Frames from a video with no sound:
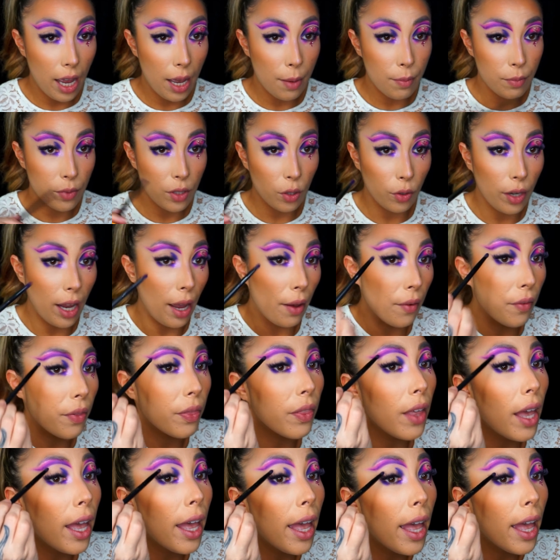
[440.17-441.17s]
So yeah,
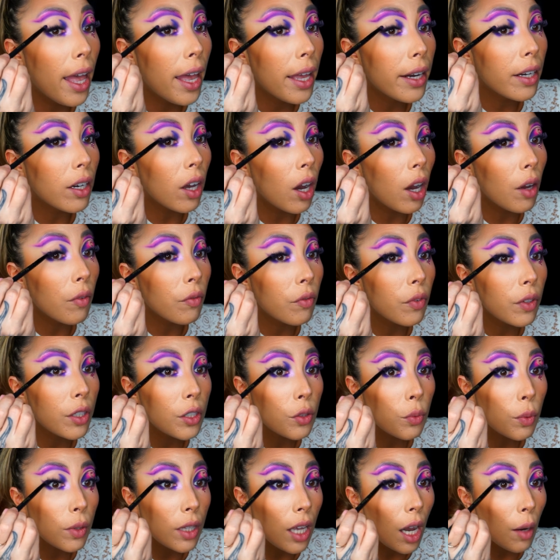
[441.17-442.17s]
then I'm finished
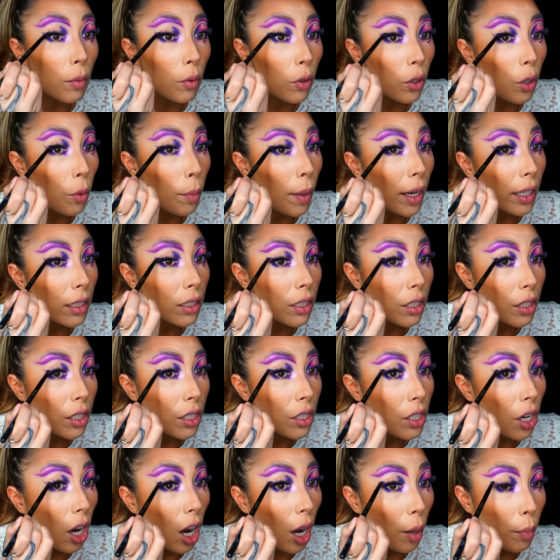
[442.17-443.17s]
with that. I'm going to go back to the
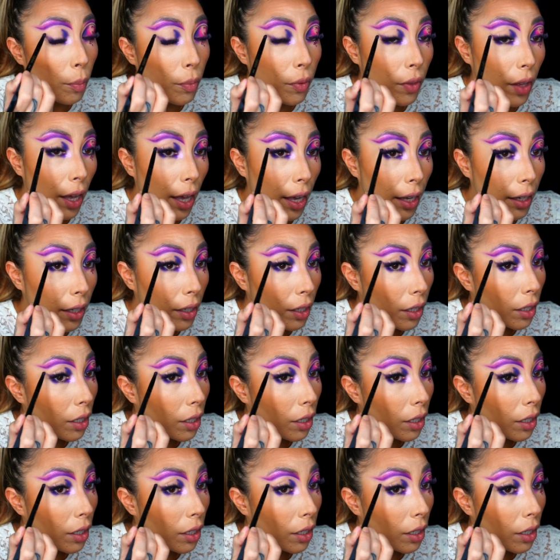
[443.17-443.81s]
top then.